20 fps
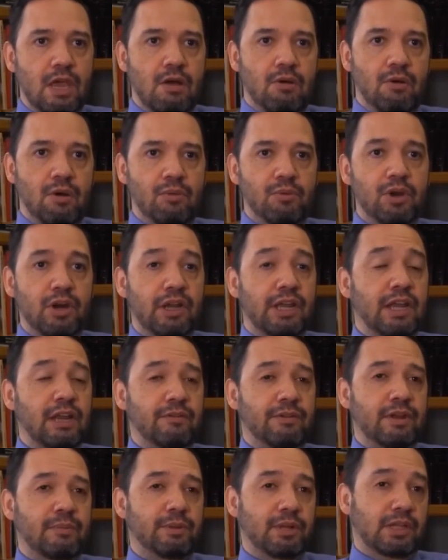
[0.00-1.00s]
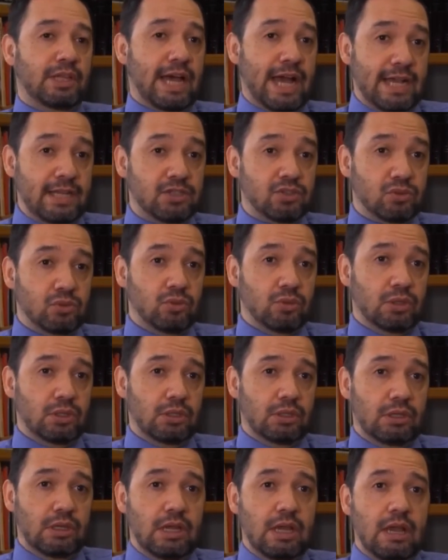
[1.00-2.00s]
when we were getting ready to build a high
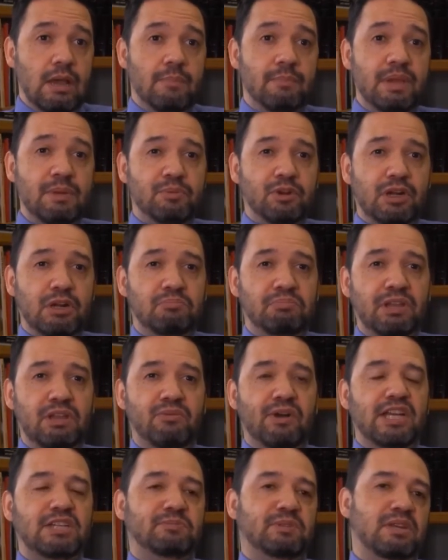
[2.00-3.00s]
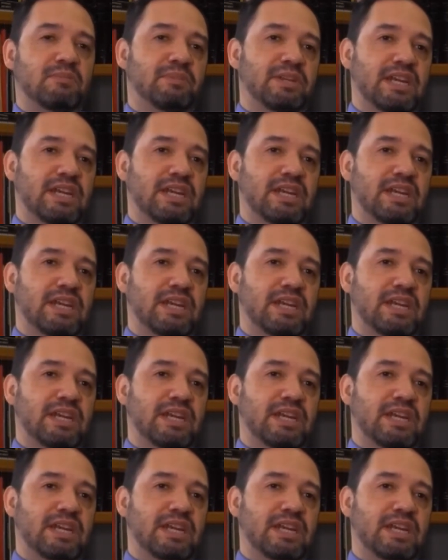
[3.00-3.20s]
school, people complained, why are you spending